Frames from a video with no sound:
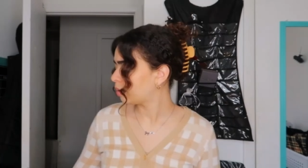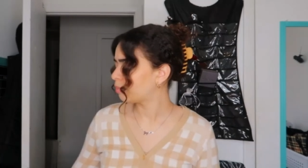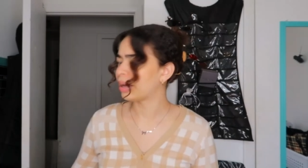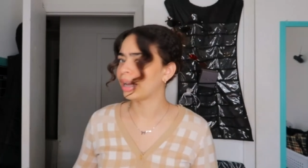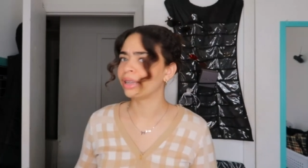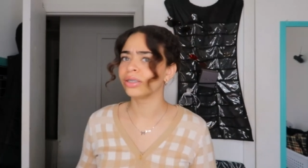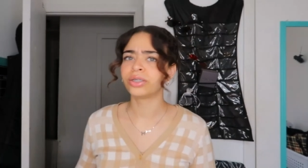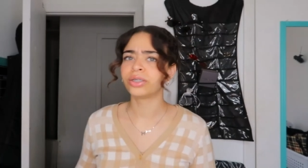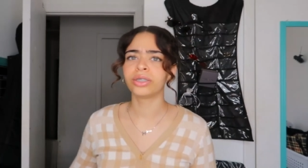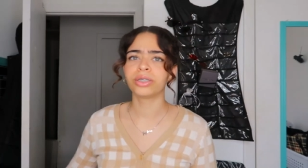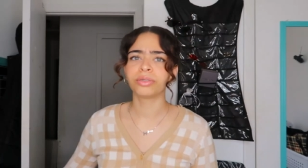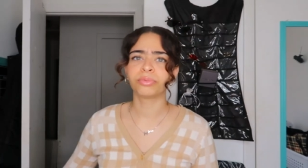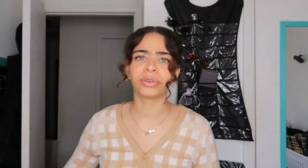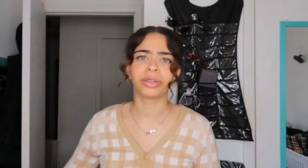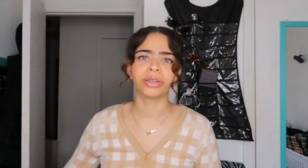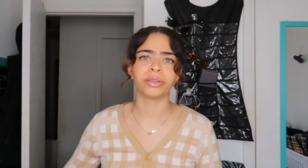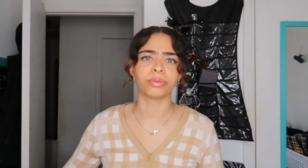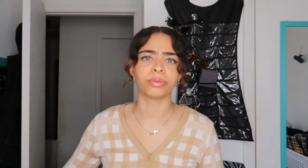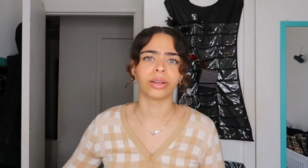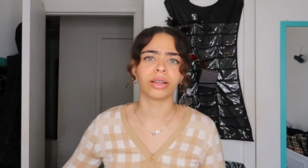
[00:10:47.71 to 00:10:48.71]
It matches
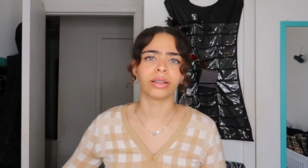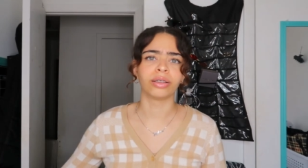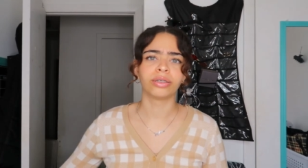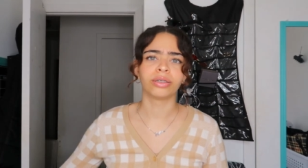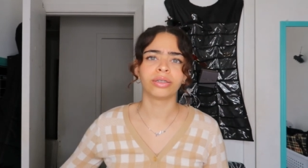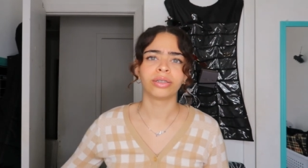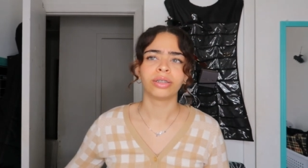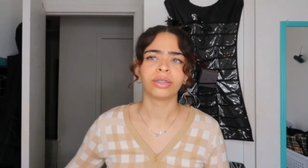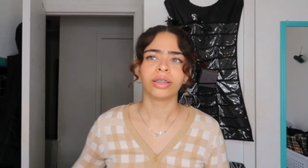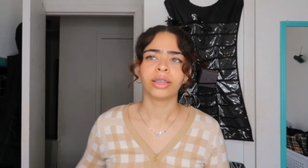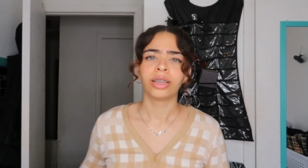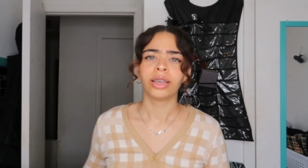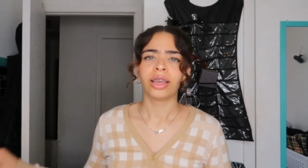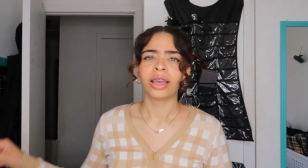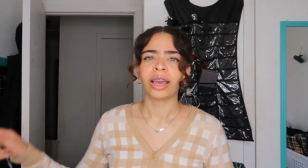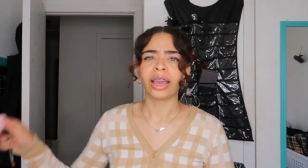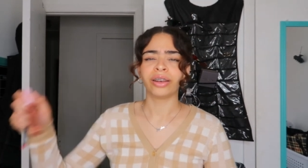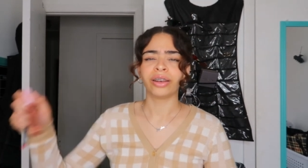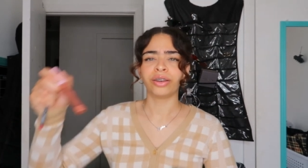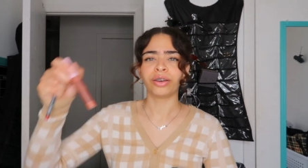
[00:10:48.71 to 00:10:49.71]
pretty well.
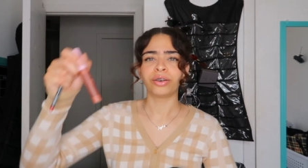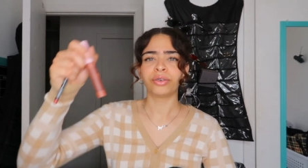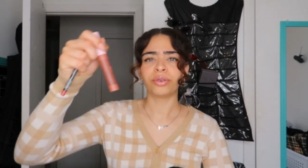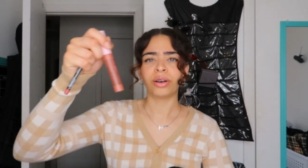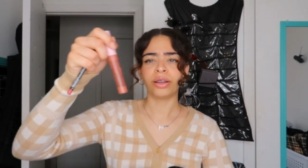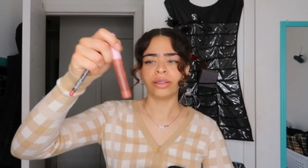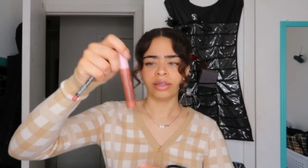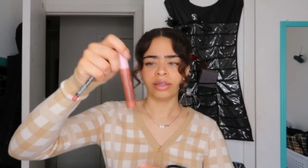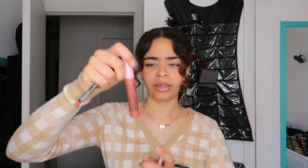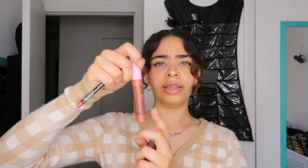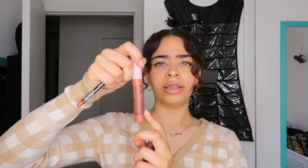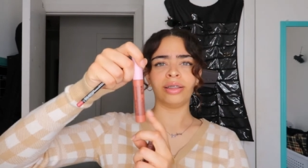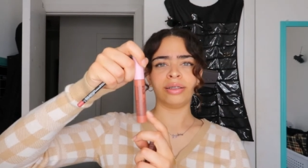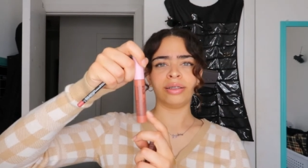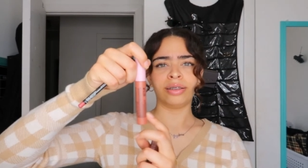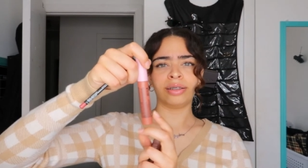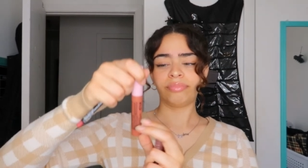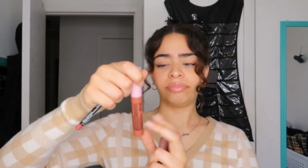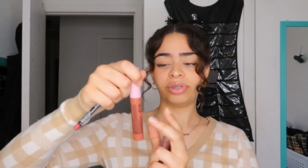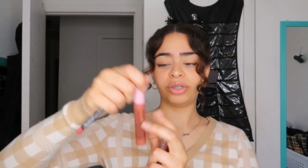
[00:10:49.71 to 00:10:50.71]
I know on
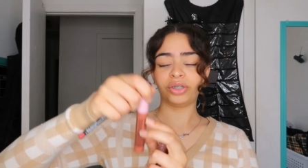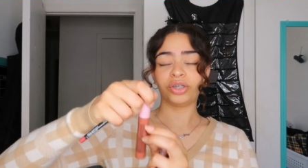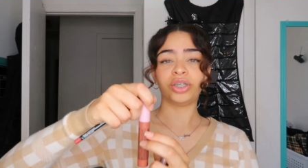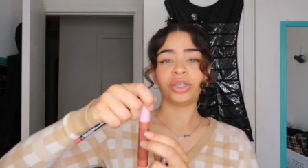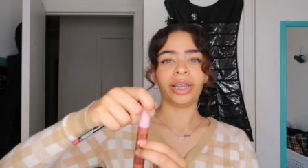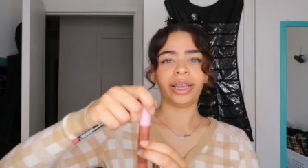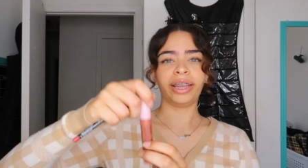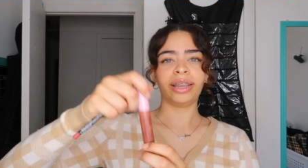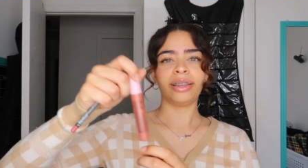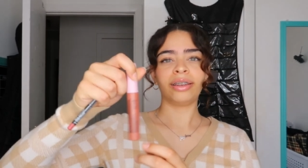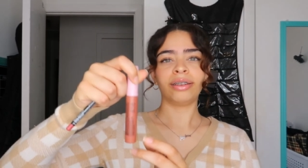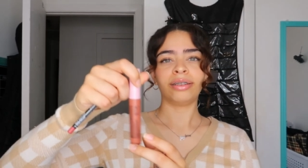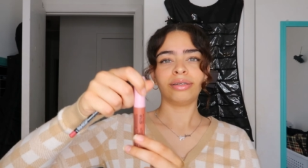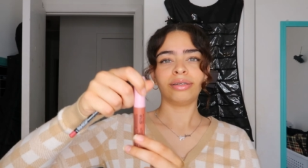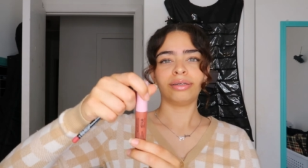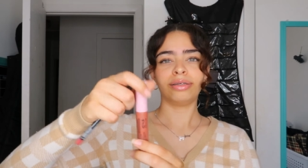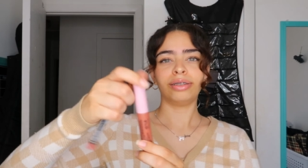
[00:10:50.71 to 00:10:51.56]
in the shade,